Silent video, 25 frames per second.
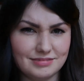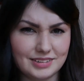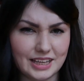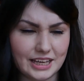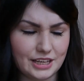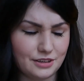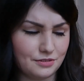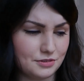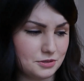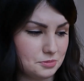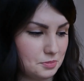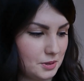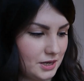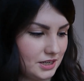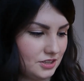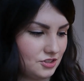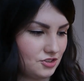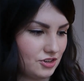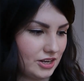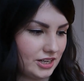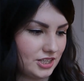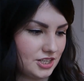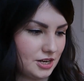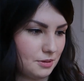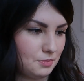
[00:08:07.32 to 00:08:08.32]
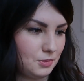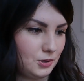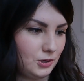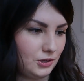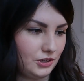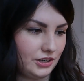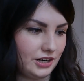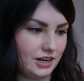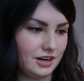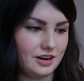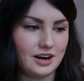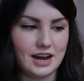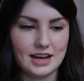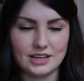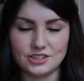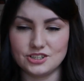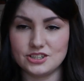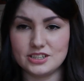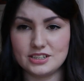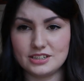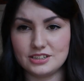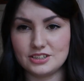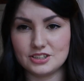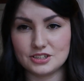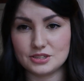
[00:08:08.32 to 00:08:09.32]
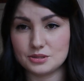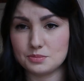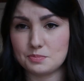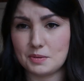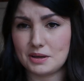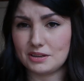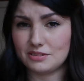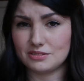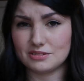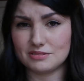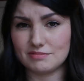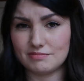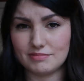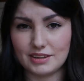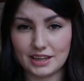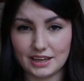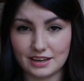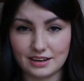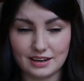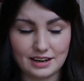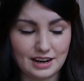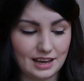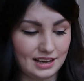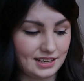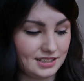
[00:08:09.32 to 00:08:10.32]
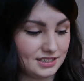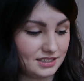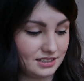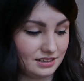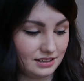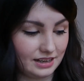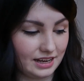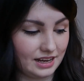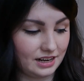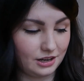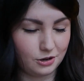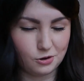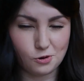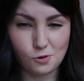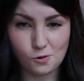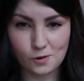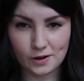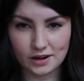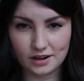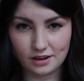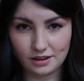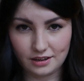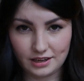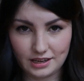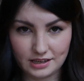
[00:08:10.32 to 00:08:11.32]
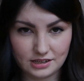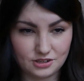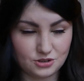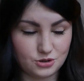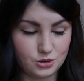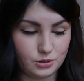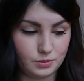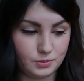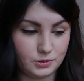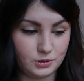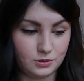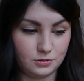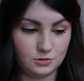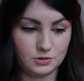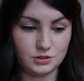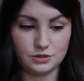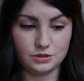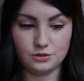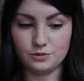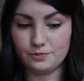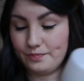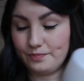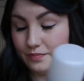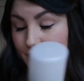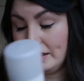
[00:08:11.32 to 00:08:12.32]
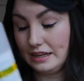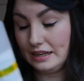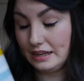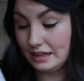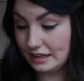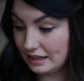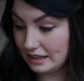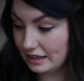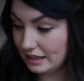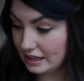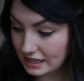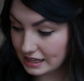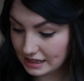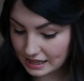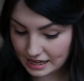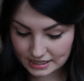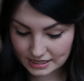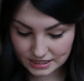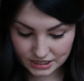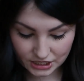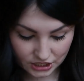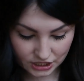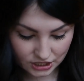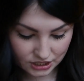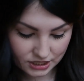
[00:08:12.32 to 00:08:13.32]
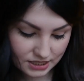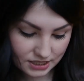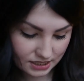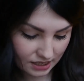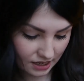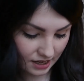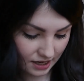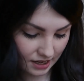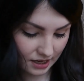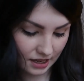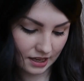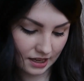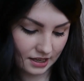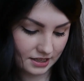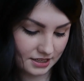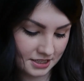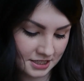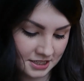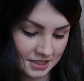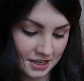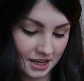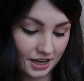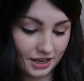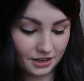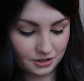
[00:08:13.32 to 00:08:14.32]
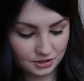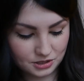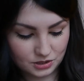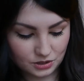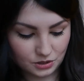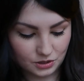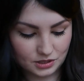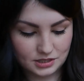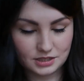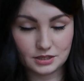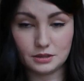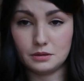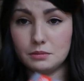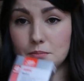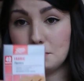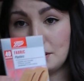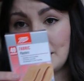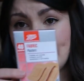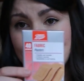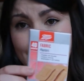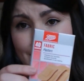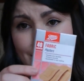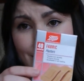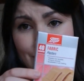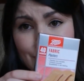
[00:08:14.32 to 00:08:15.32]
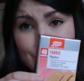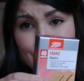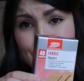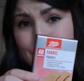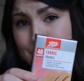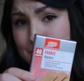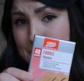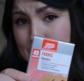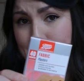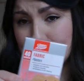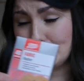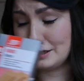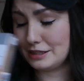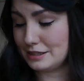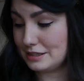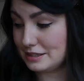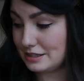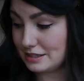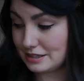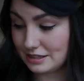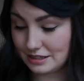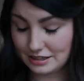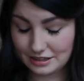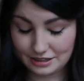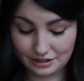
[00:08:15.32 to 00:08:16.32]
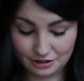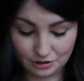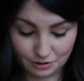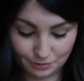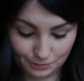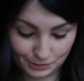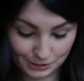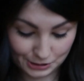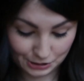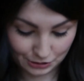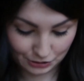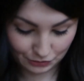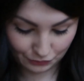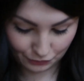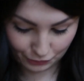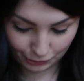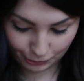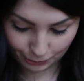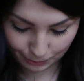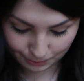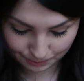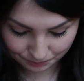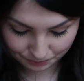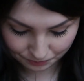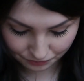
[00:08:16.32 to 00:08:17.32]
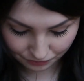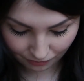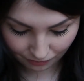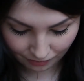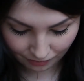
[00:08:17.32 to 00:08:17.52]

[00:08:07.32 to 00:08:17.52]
like you sprayed dry shampoo in your hair. It actually just smells like nice and kind of coconutty and tropical, so that's good. And I also got some plasters because they're always useful.